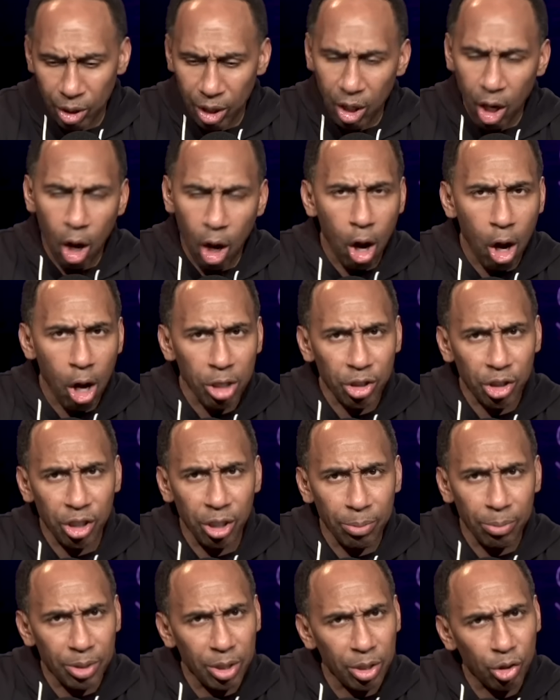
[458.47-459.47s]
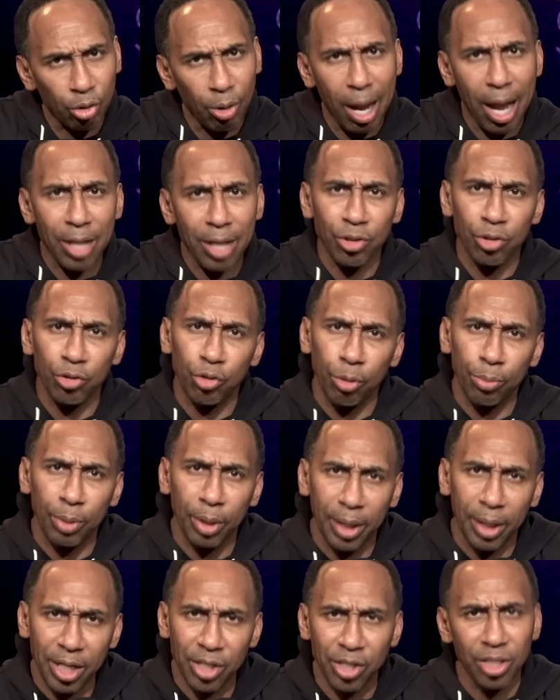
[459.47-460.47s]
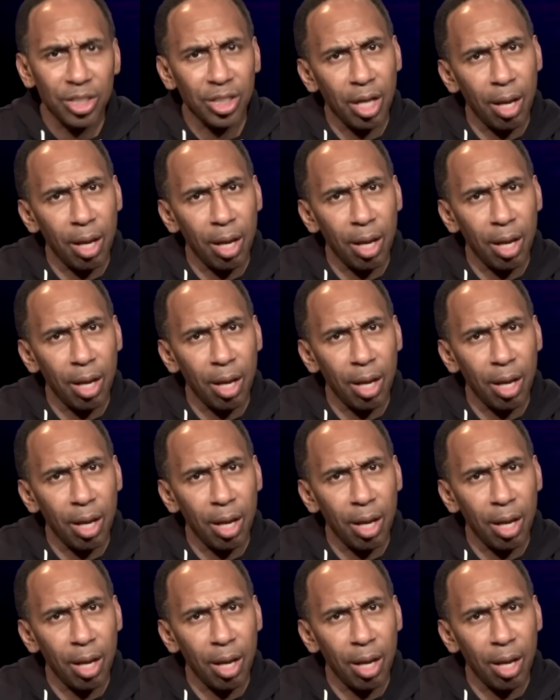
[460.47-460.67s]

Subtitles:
and hardships and trials and tribulations